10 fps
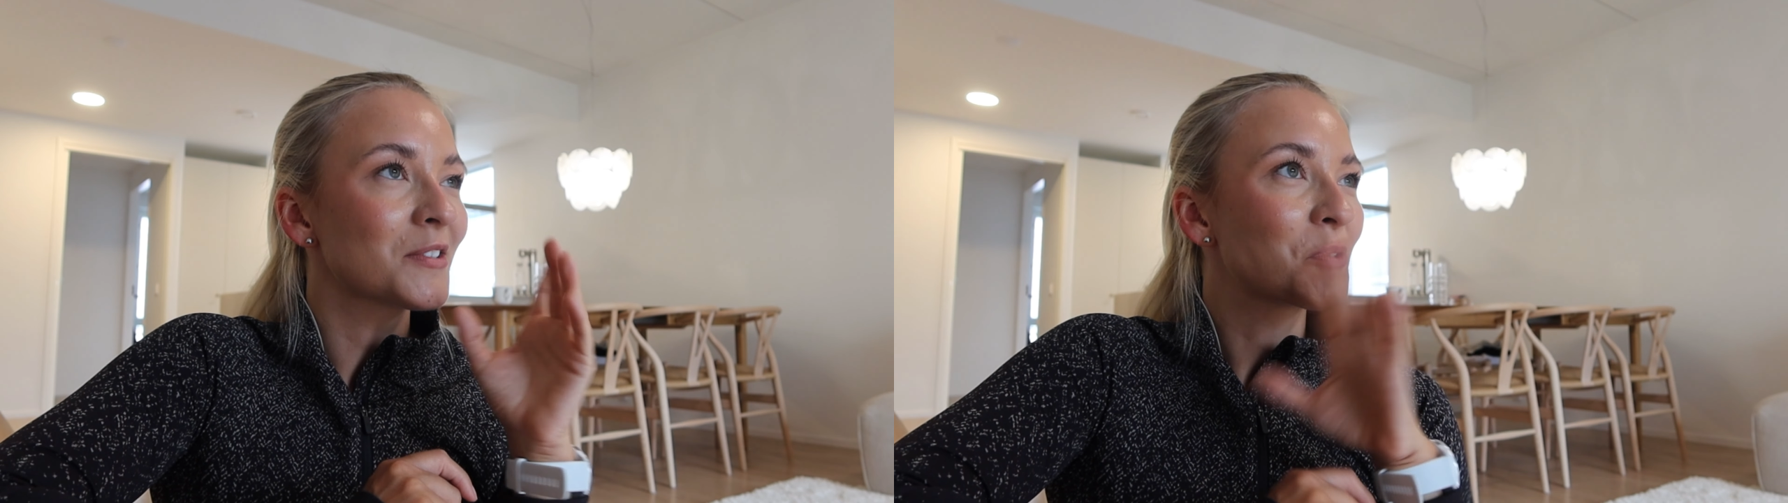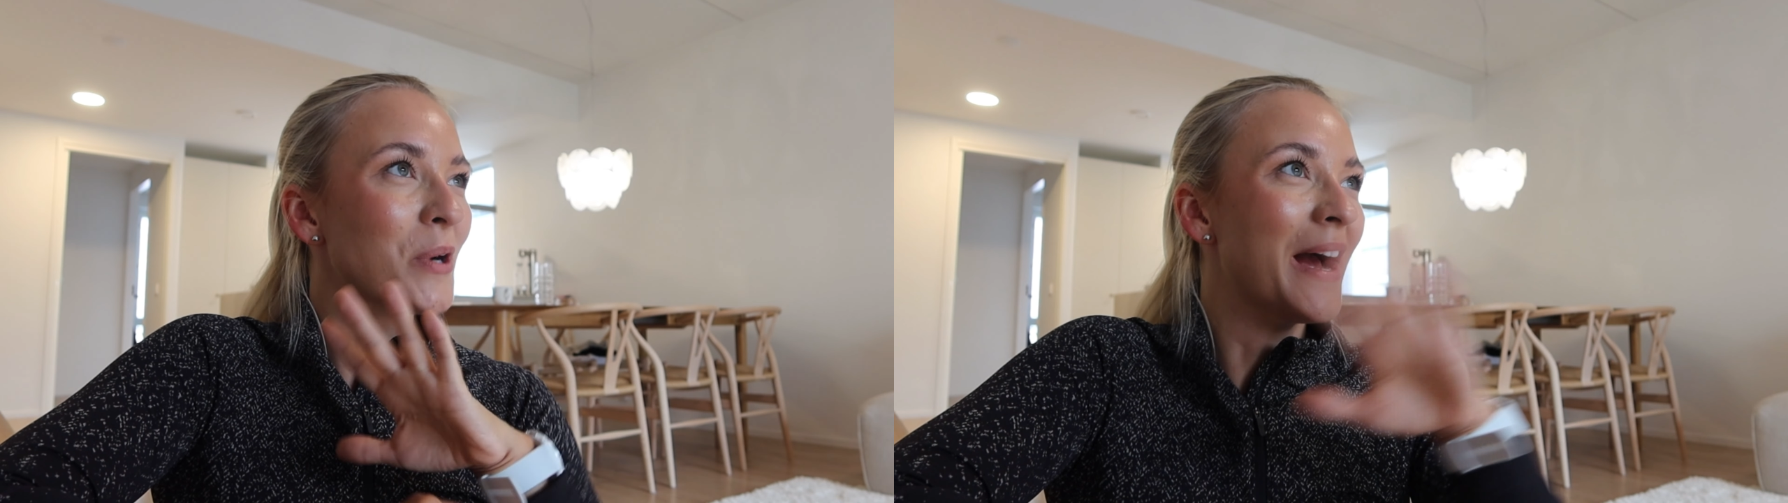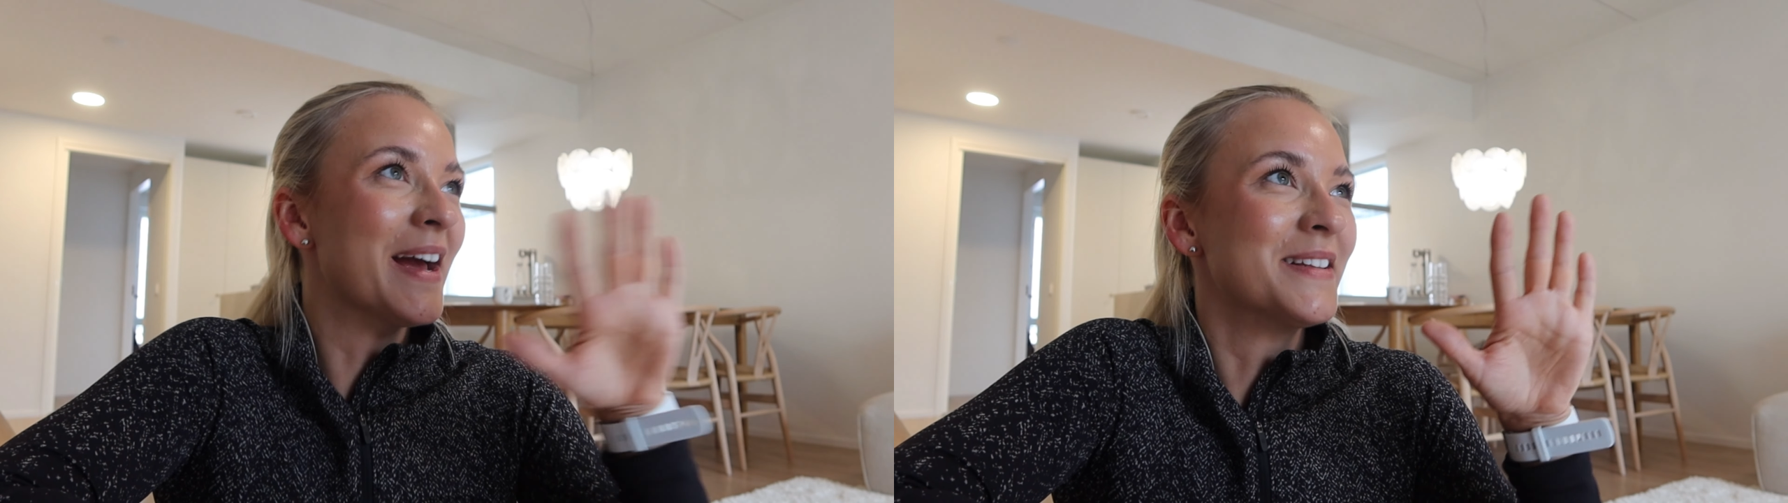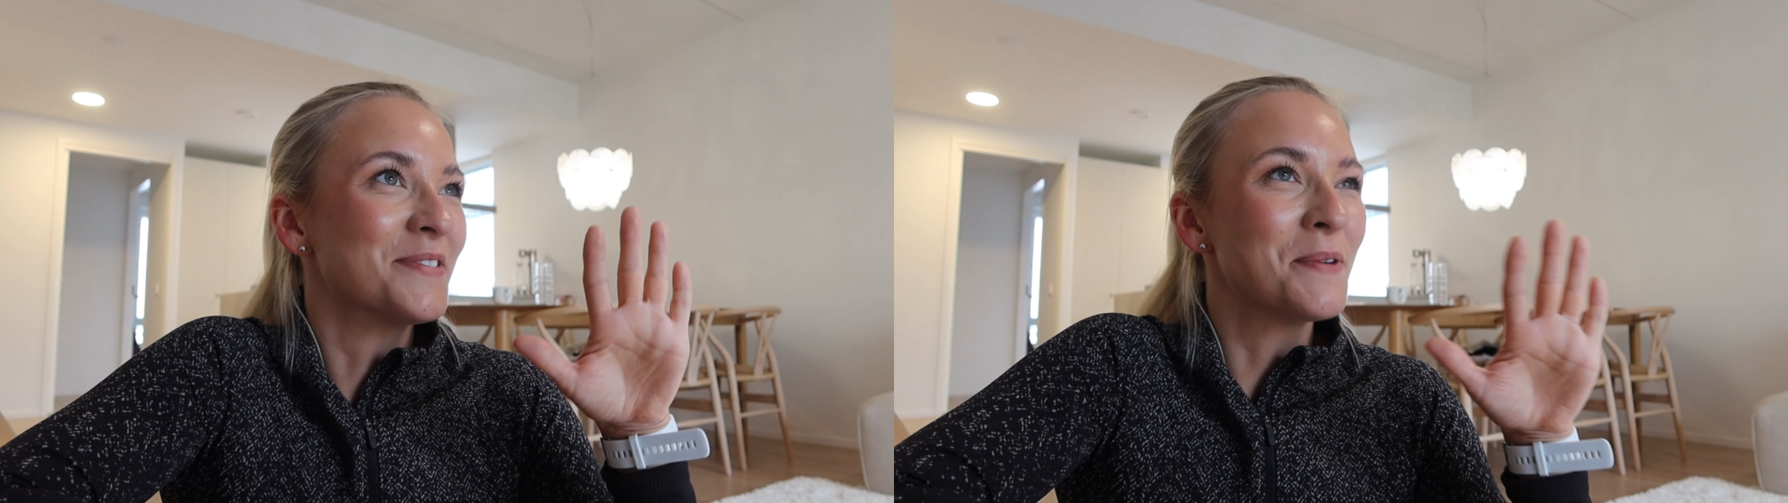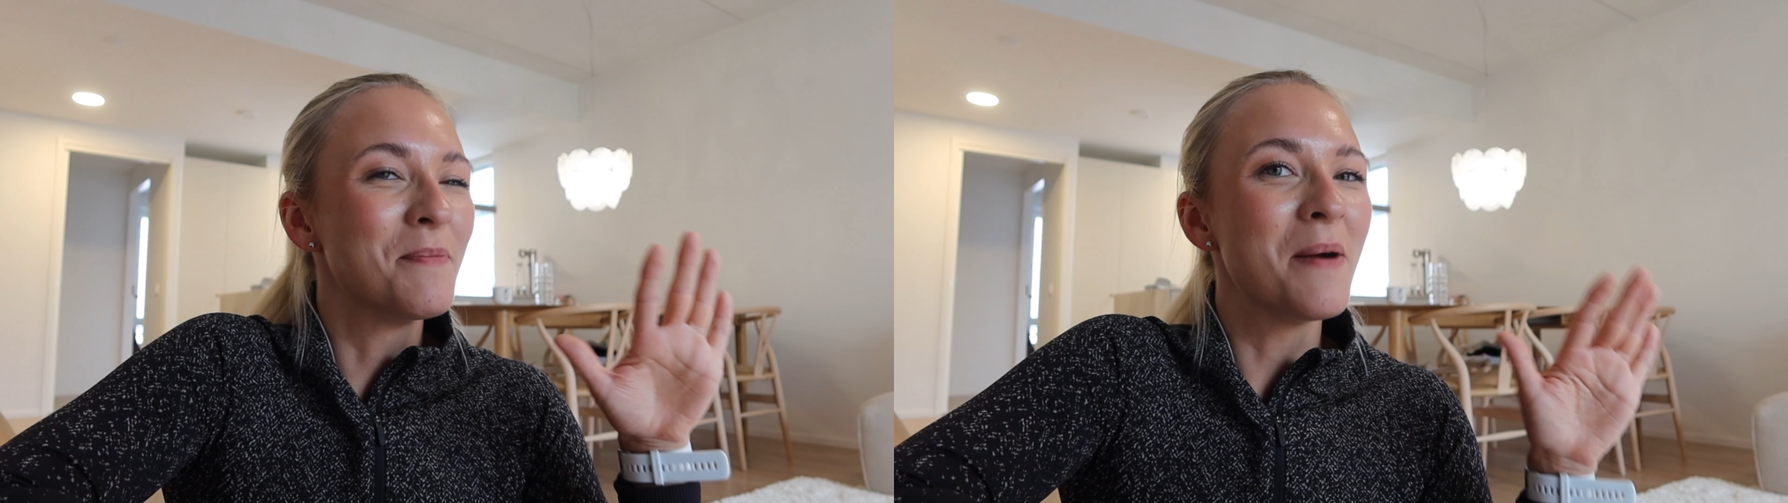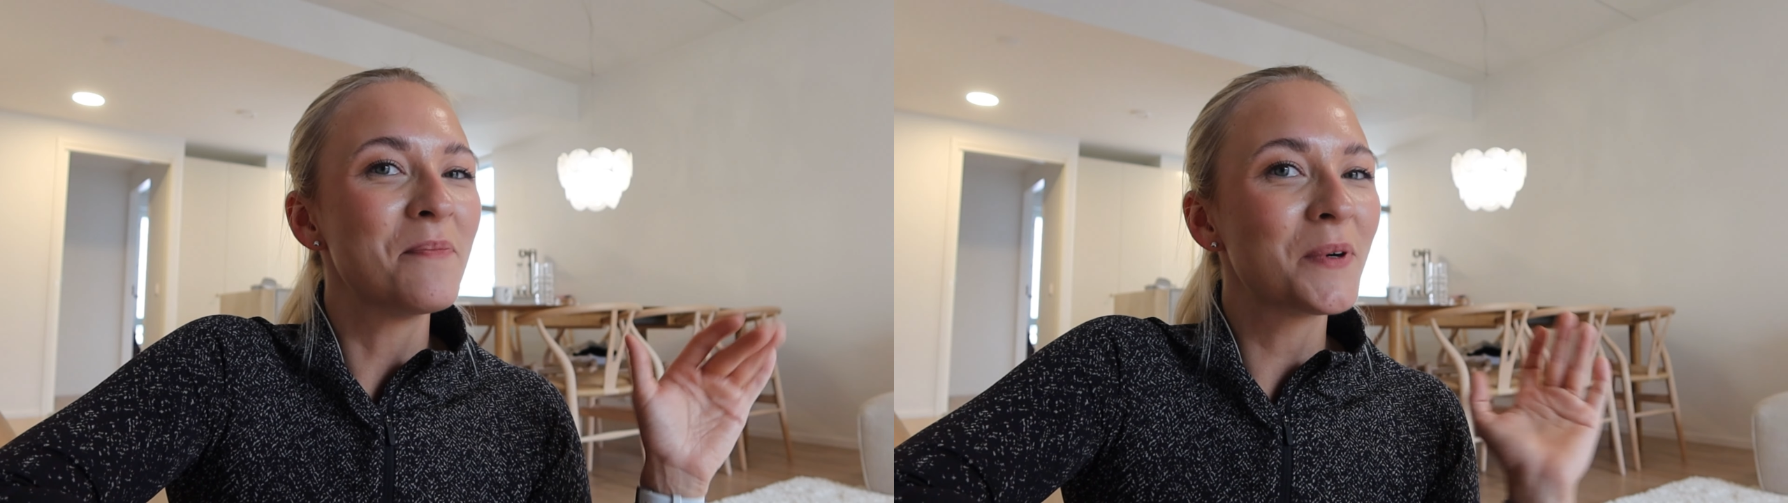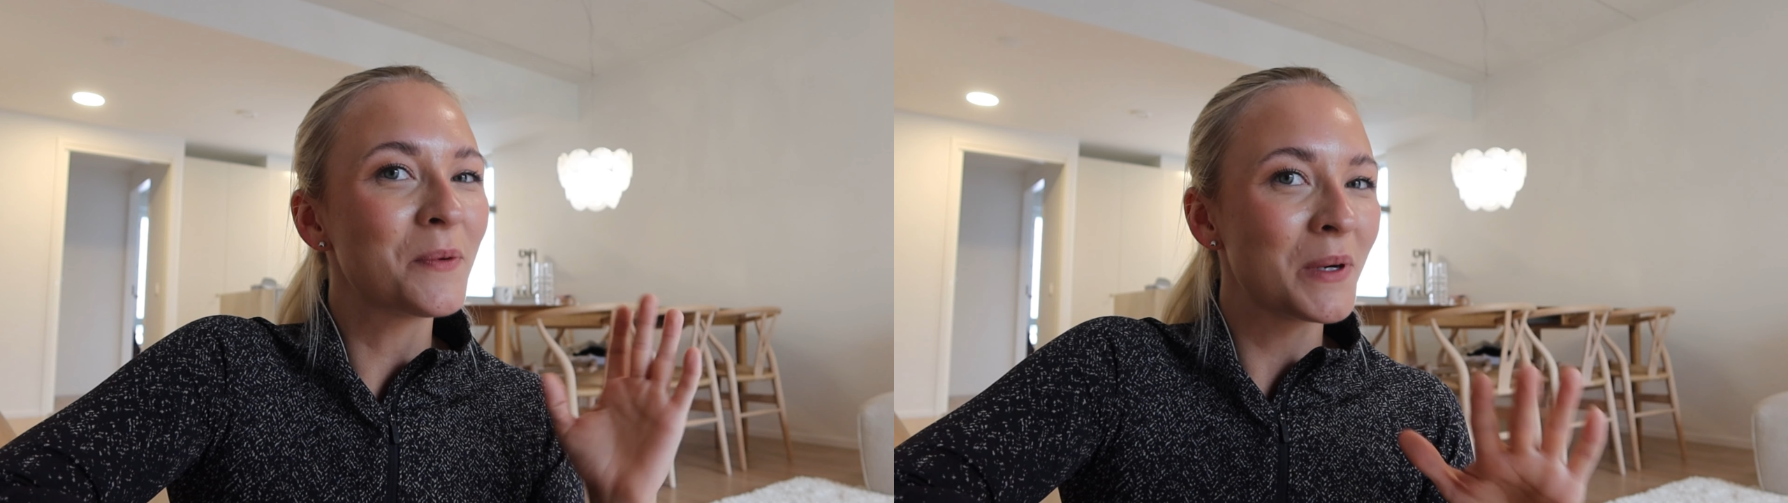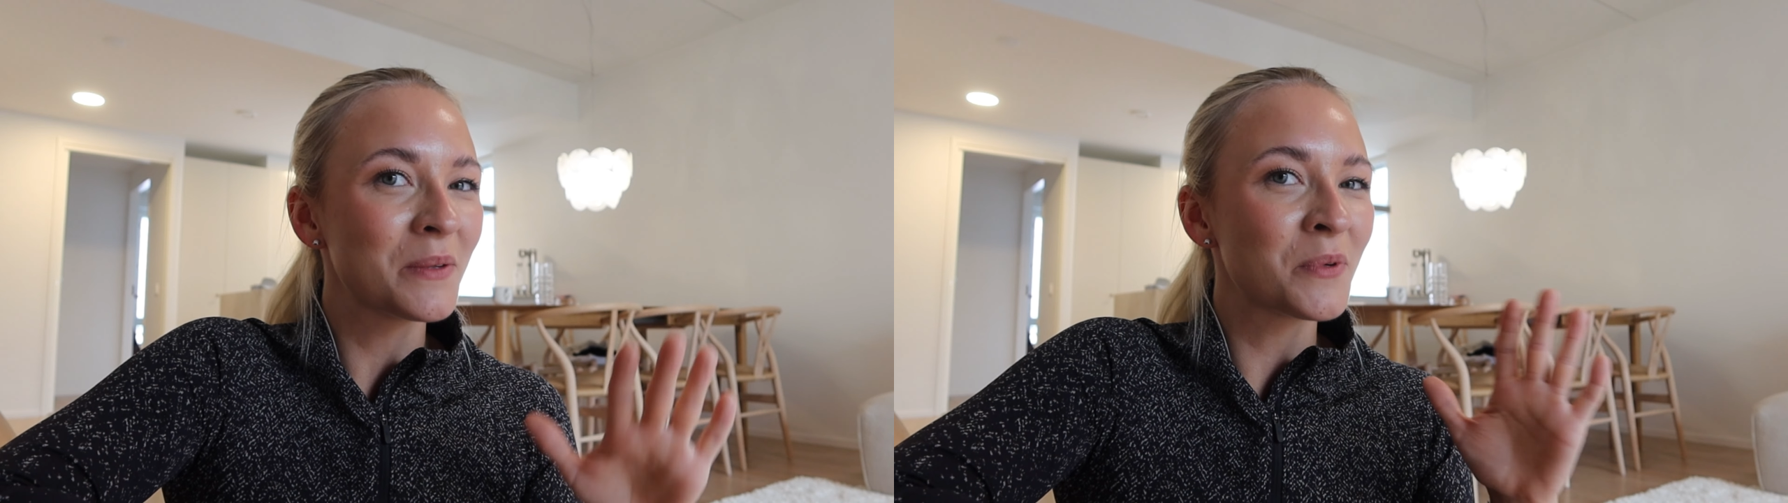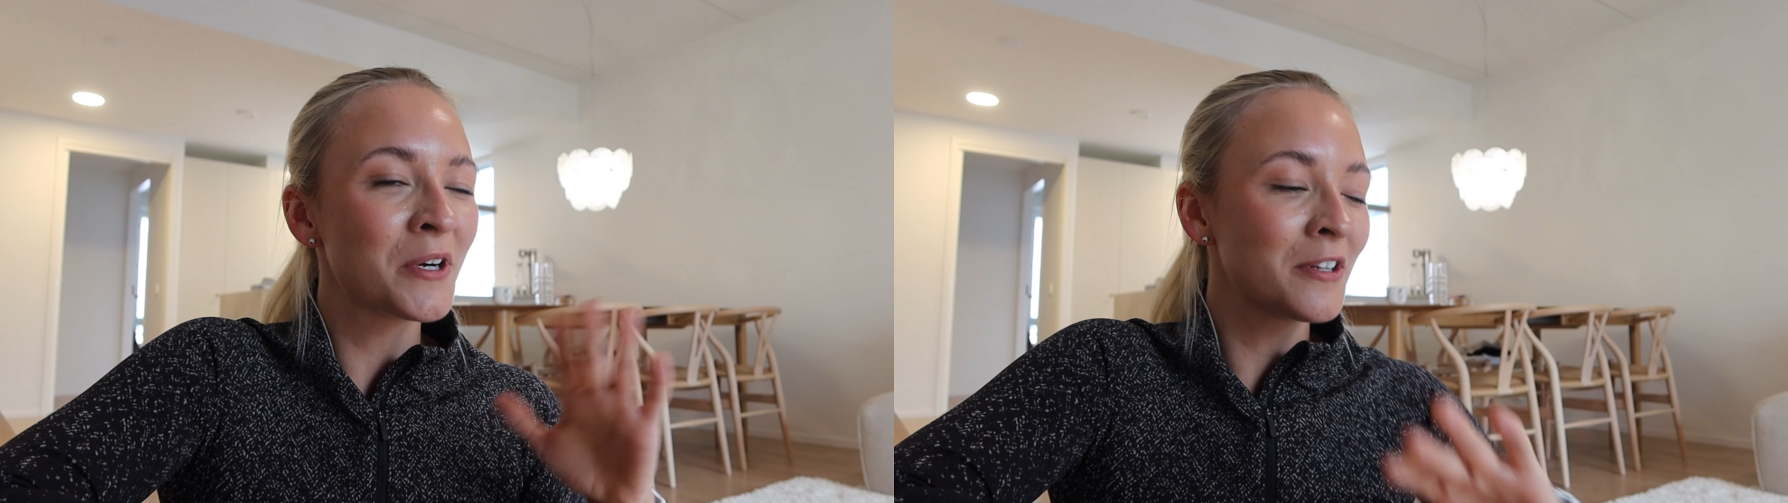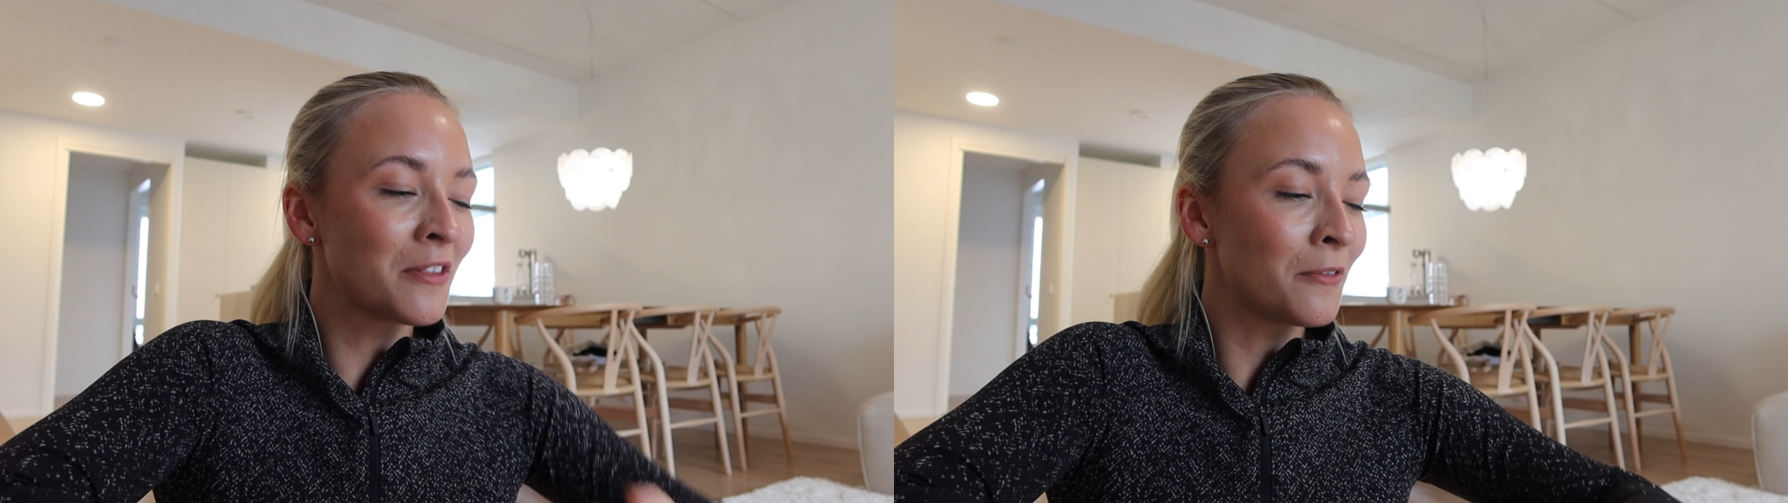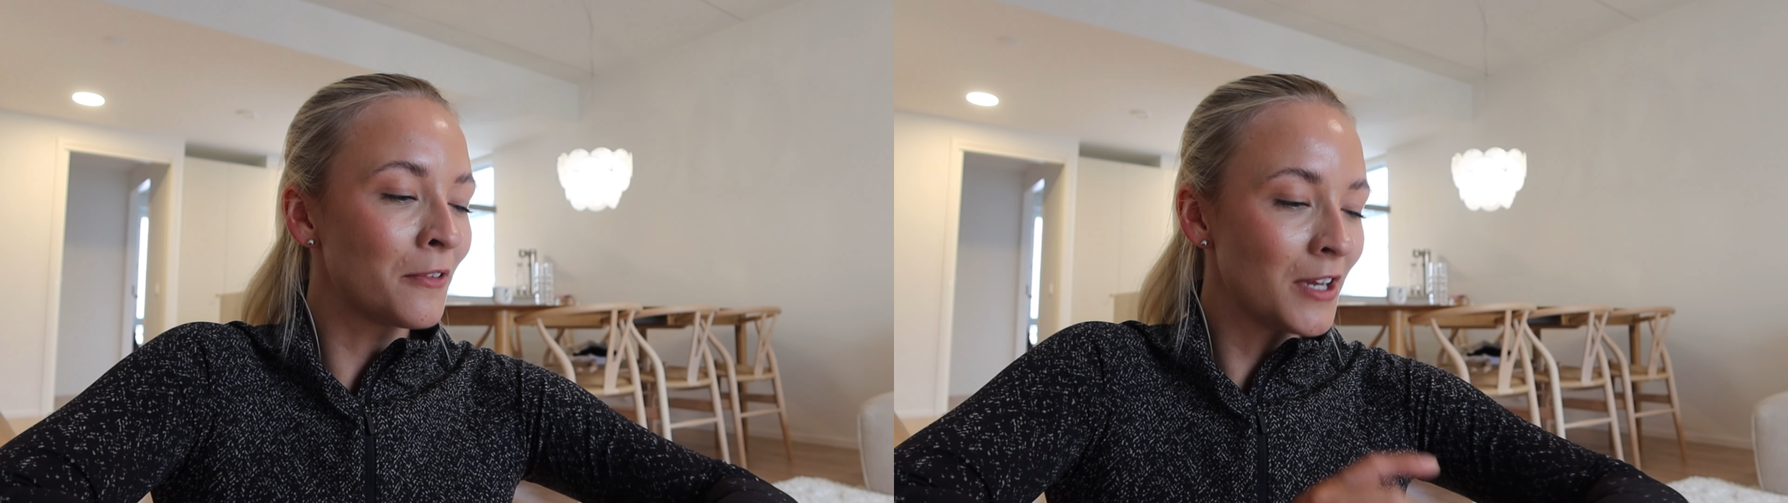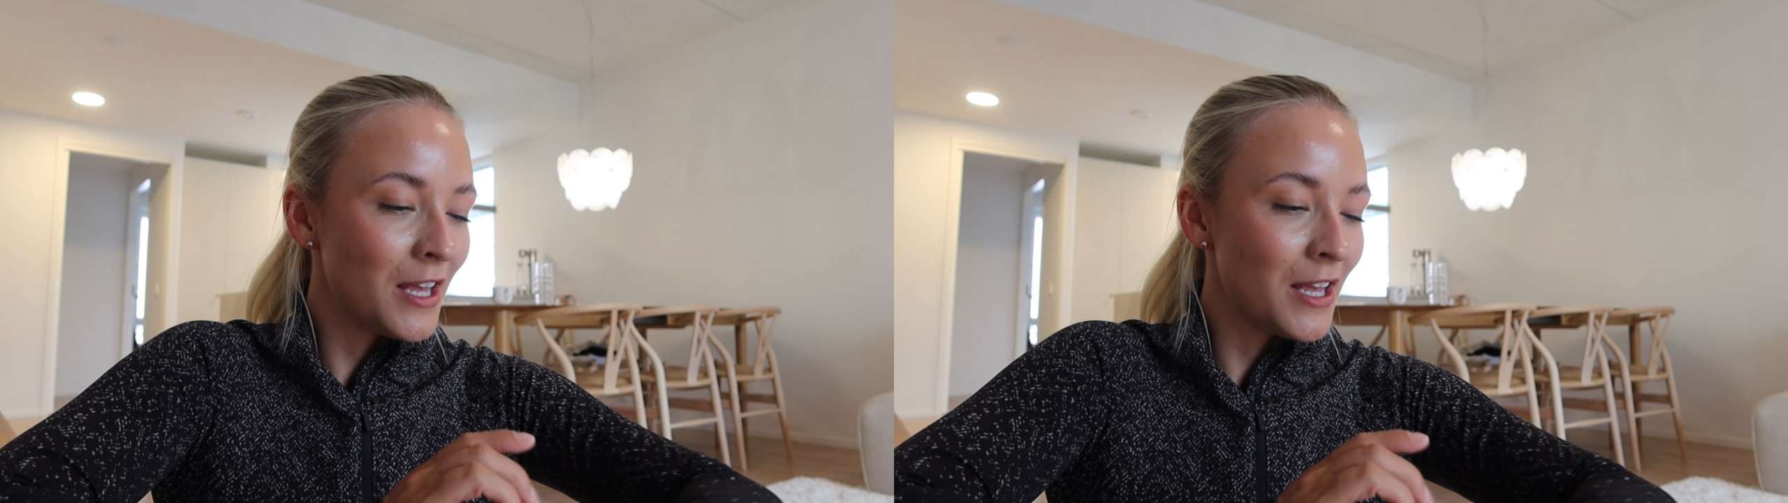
quite remember what were the